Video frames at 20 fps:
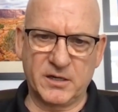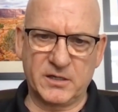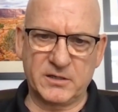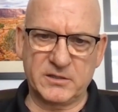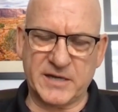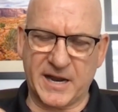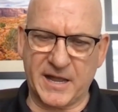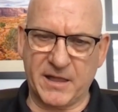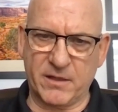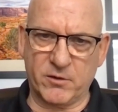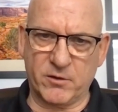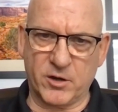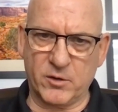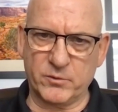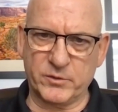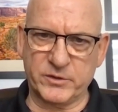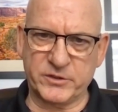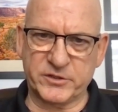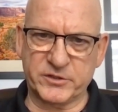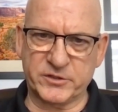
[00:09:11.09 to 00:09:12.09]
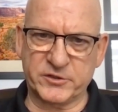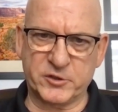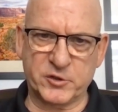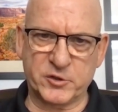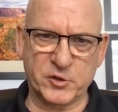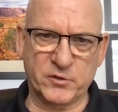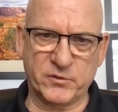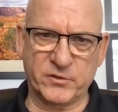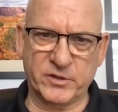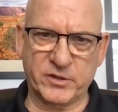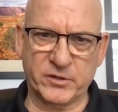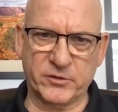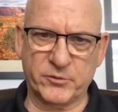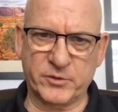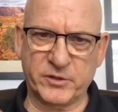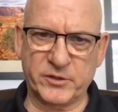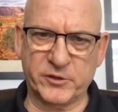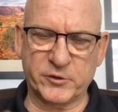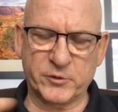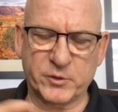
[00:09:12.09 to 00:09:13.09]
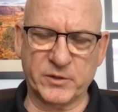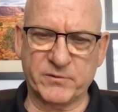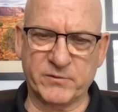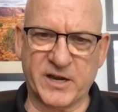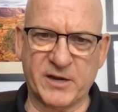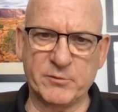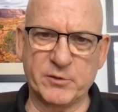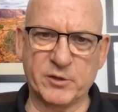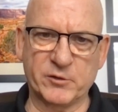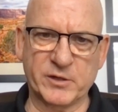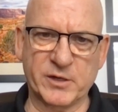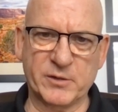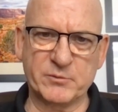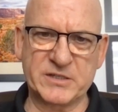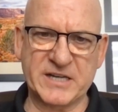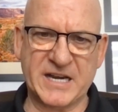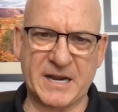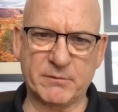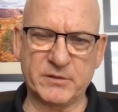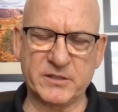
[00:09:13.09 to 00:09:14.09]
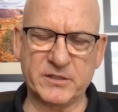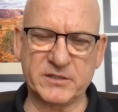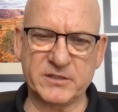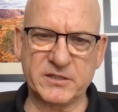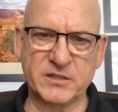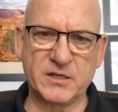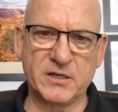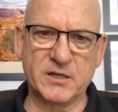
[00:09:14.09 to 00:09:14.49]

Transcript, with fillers: Tylenol, which is two of the 325 milligram tablets